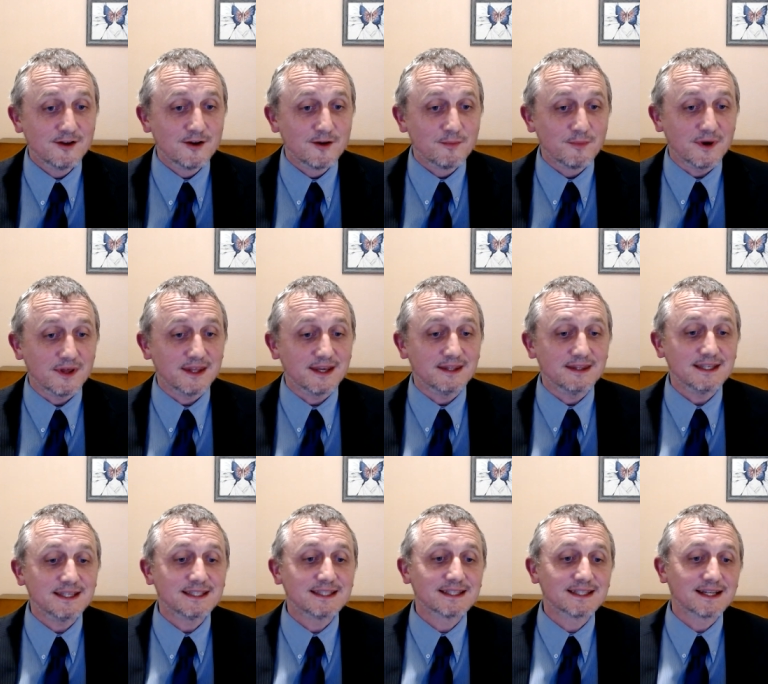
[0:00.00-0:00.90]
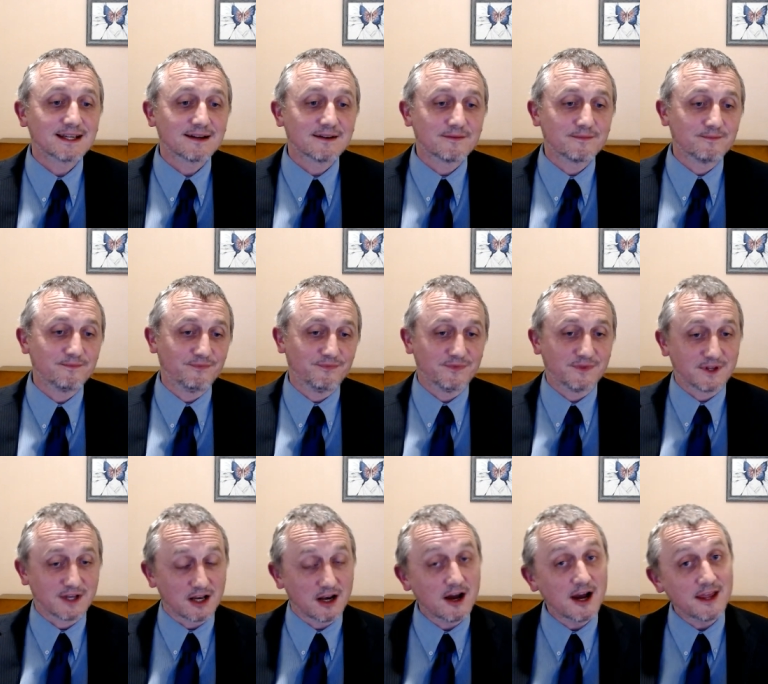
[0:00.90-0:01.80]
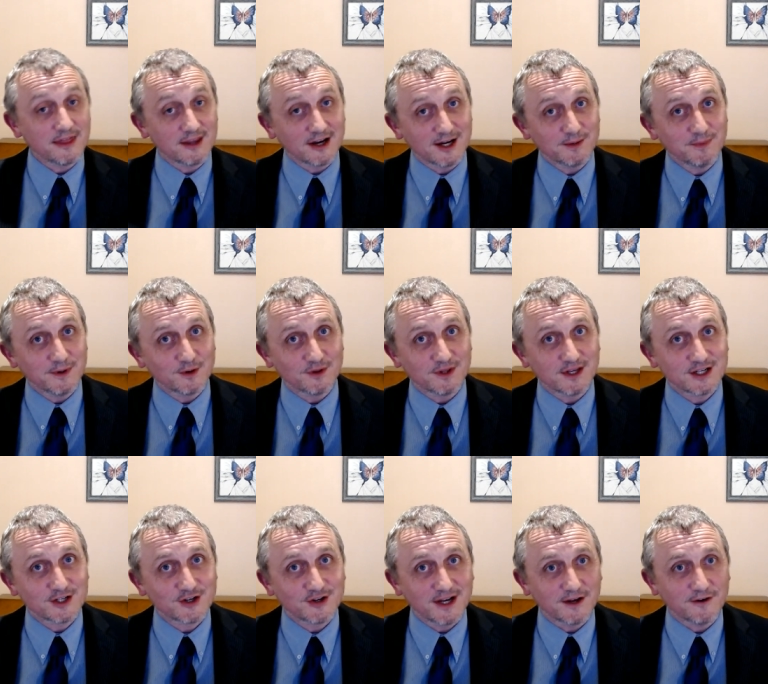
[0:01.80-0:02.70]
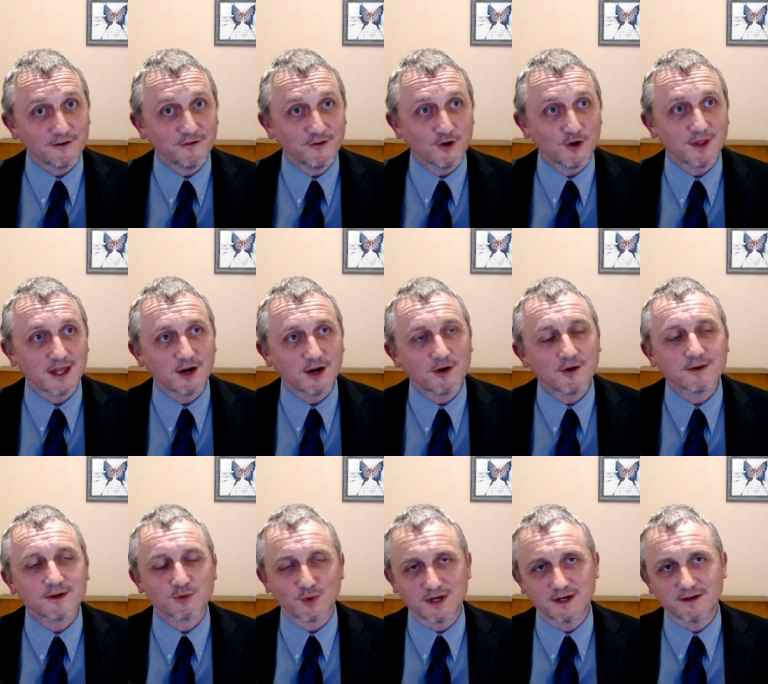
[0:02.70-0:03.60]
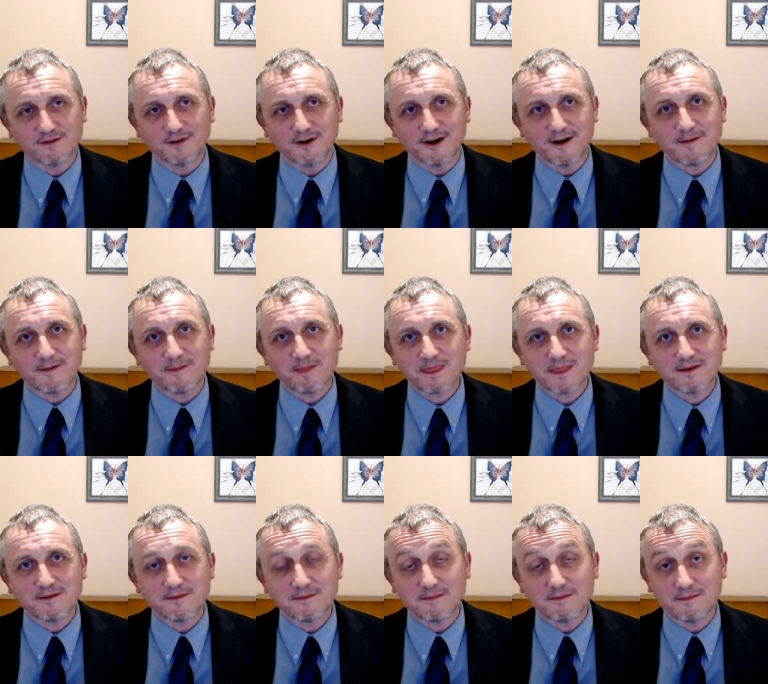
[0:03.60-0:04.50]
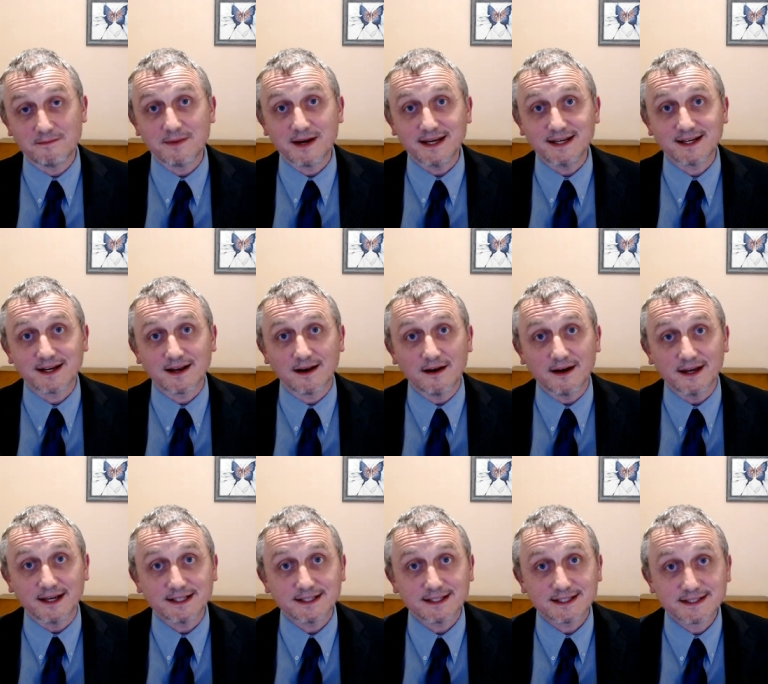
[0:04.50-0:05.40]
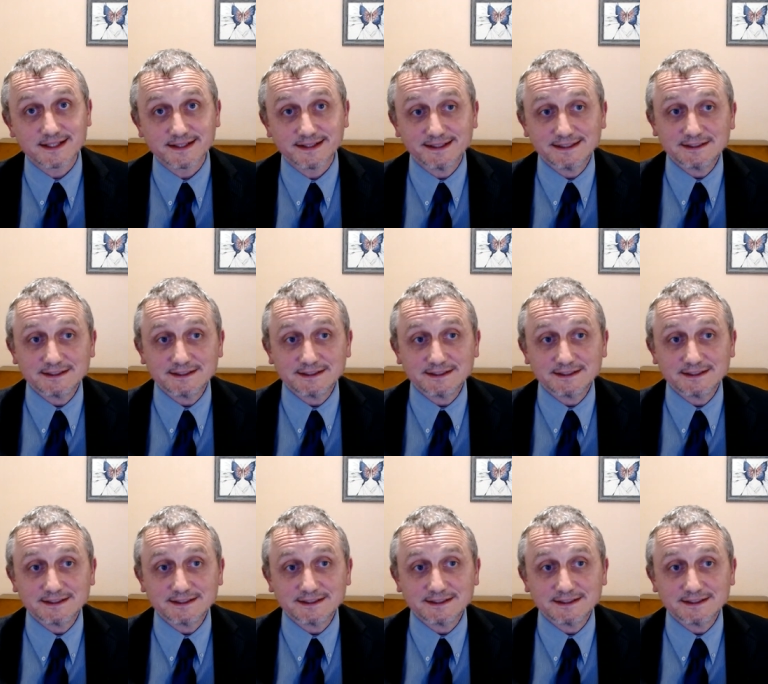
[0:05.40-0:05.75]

But then this client that I built the internet for, they're always one of our main clients.